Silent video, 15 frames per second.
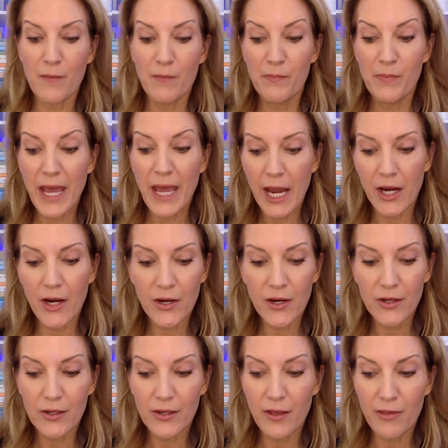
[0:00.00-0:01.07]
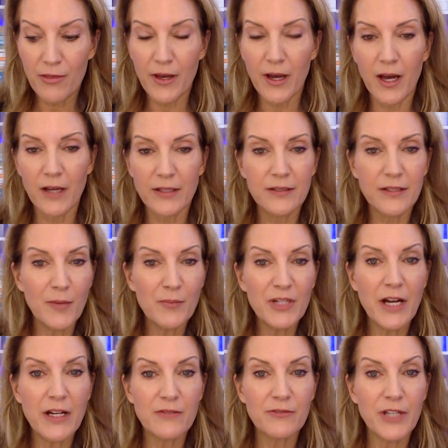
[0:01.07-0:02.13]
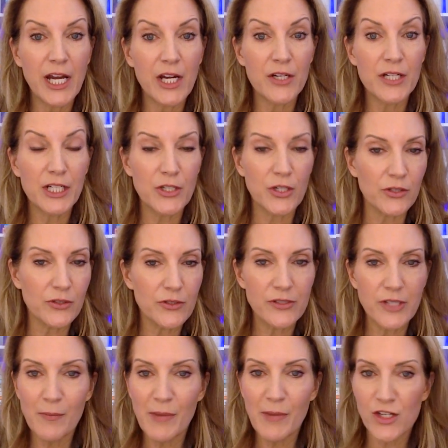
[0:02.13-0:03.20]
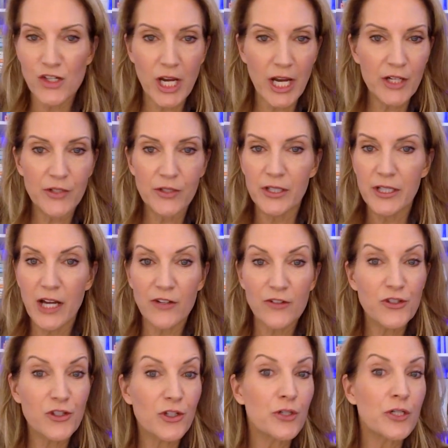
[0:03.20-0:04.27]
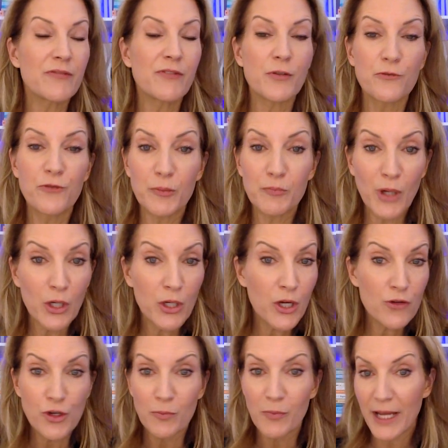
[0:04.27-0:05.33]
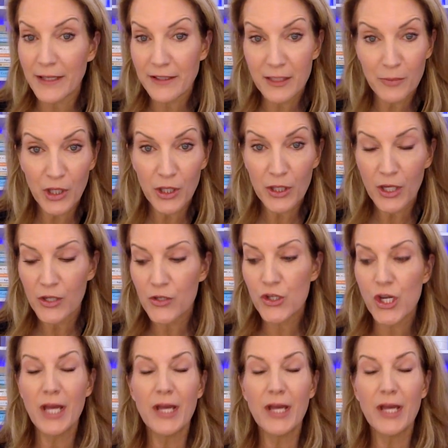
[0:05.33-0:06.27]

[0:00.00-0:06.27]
pair some kind of caring adult, some educator or counselor or even football coach or basketball coach